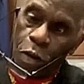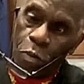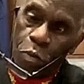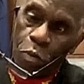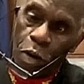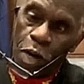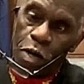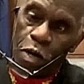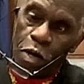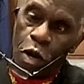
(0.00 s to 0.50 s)
From
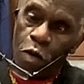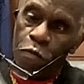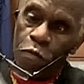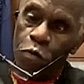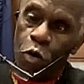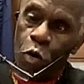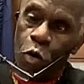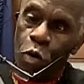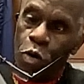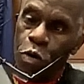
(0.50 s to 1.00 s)

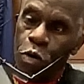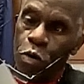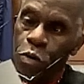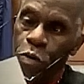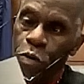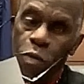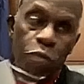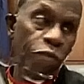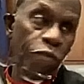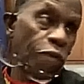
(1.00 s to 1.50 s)
Randolph Court or
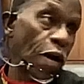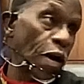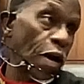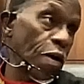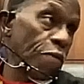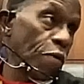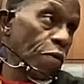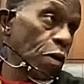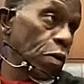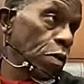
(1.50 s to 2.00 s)
Group
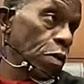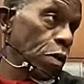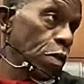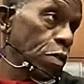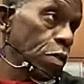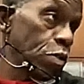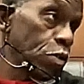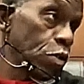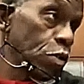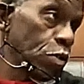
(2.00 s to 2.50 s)
5 on
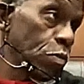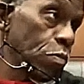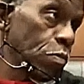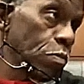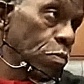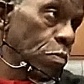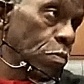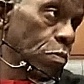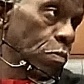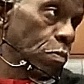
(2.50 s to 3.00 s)
the
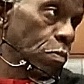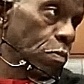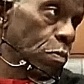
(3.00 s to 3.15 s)
Zoom?